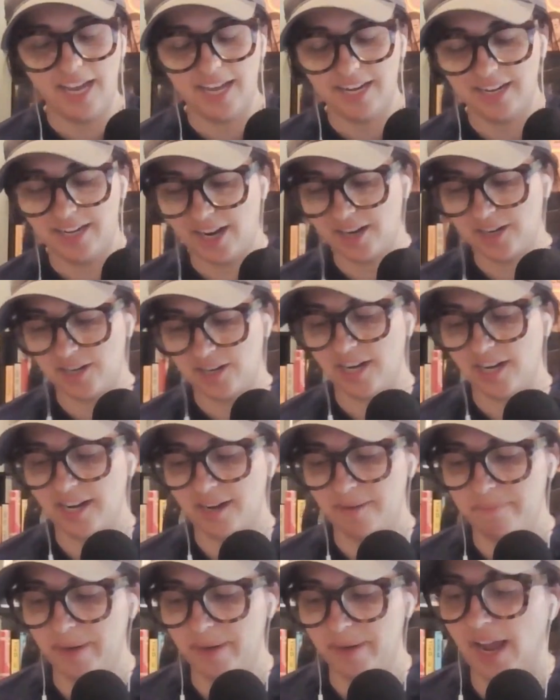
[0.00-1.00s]
not
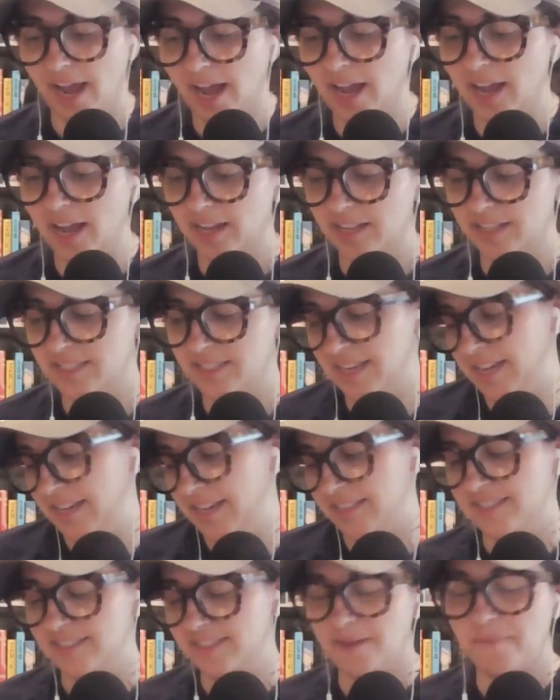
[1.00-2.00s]
great. But I like
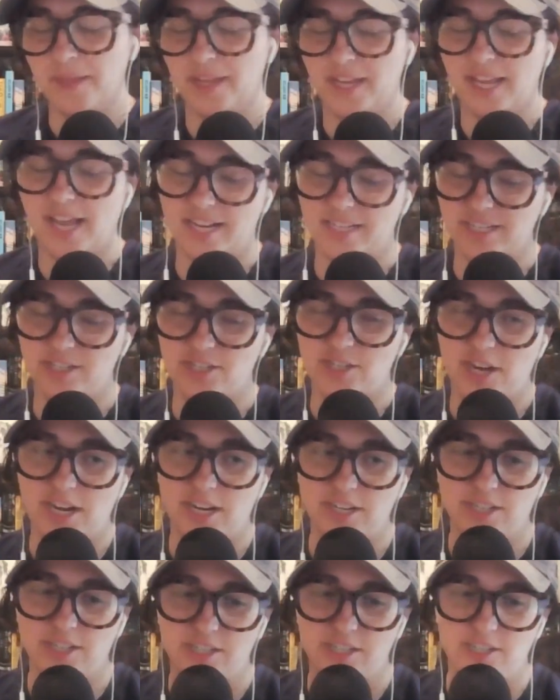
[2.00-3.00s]
something had to
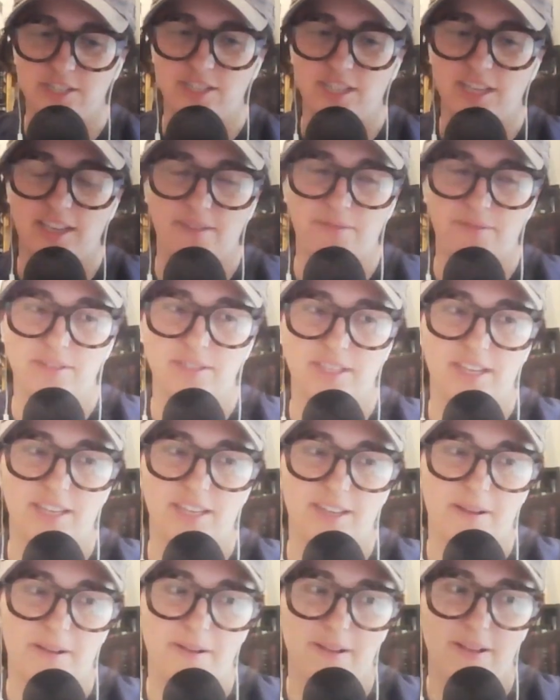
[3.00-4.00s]
change. I just think it was
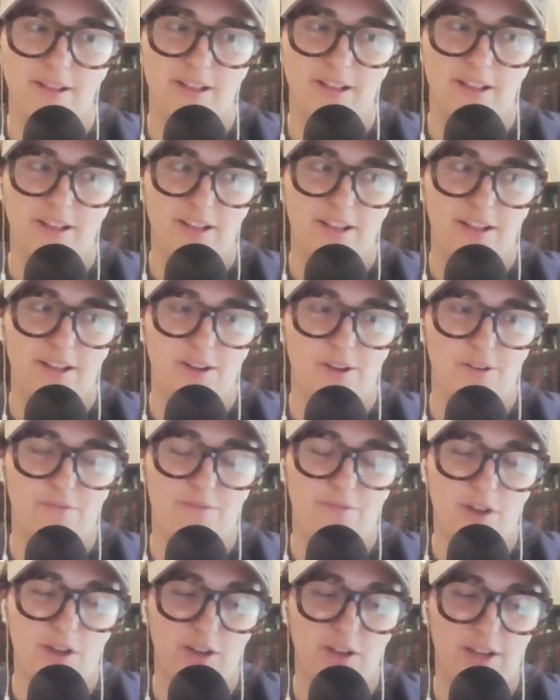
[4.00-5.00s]
like a
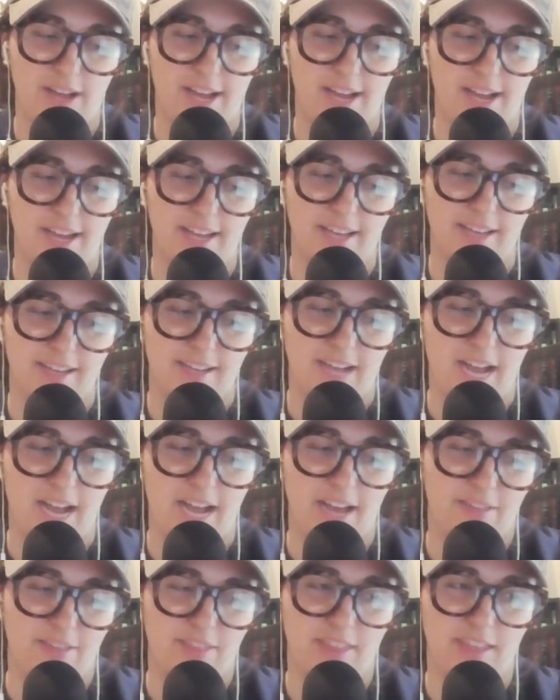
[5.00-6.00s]
fall guy.
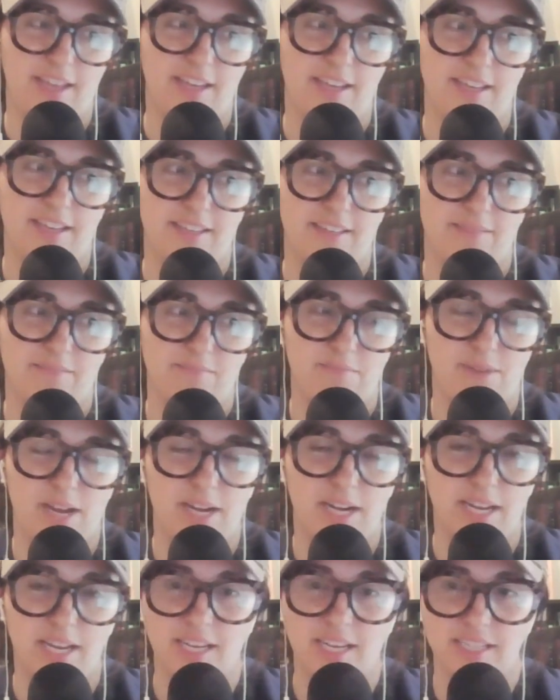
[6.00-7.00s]
I think
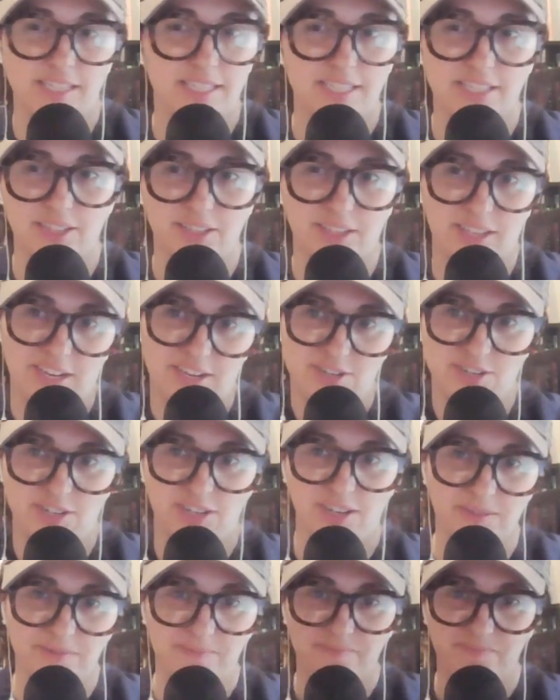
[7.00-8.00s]
money is still the
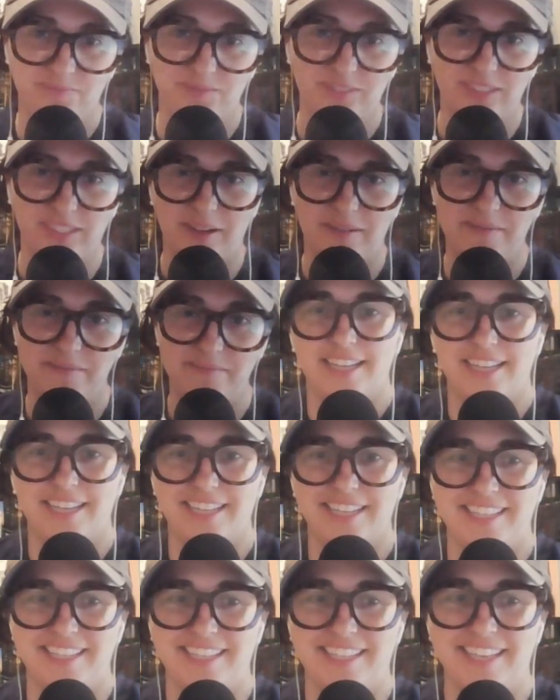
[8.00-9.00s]
issue. So
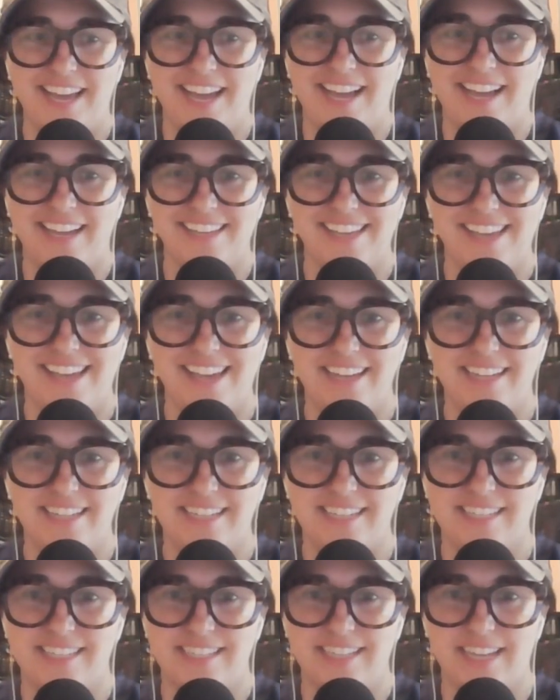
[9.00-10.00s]
yeah, you hate
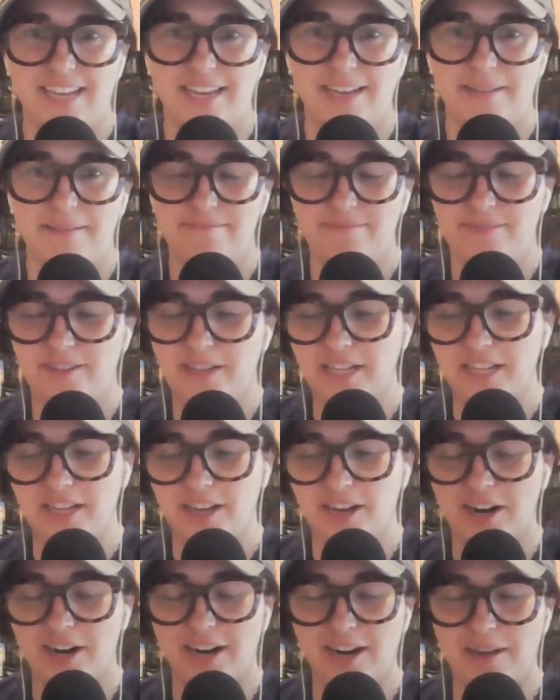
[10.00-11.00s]
to see it.
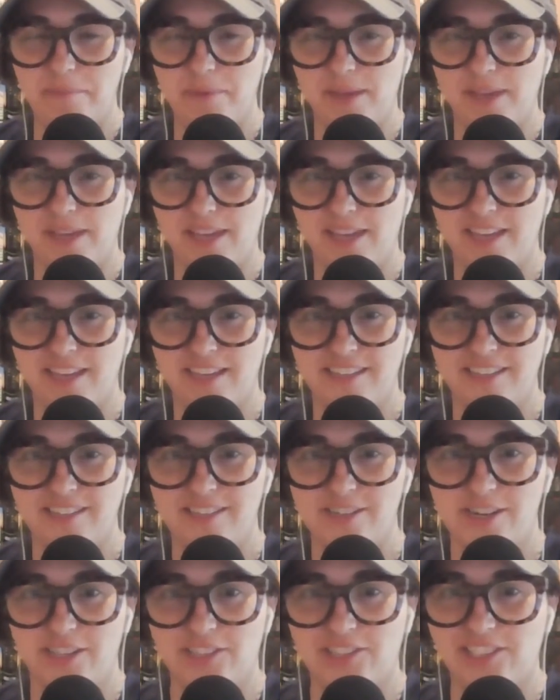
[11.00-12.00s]
R.I.P.
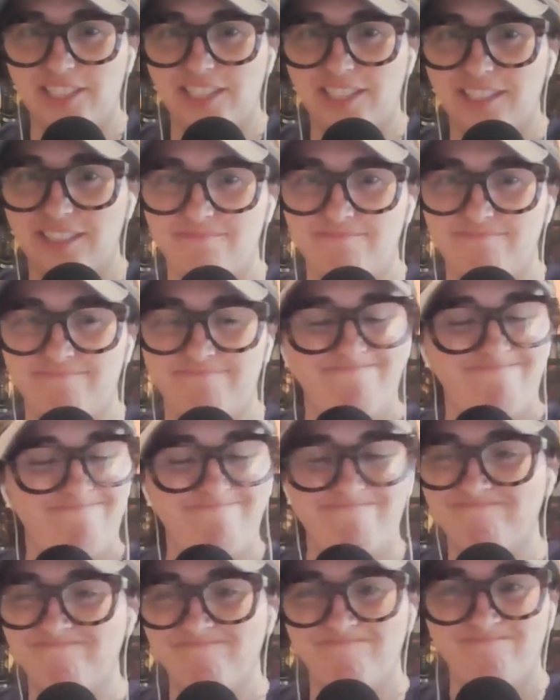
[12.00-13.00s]
Shelty.
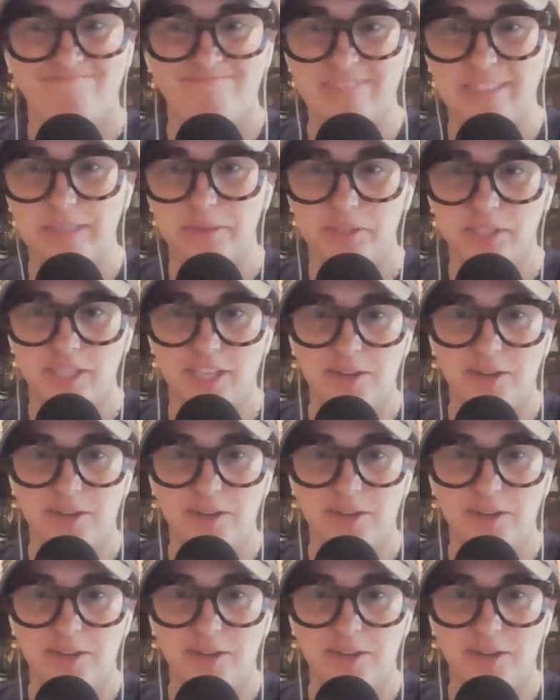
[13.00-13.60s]
It was a good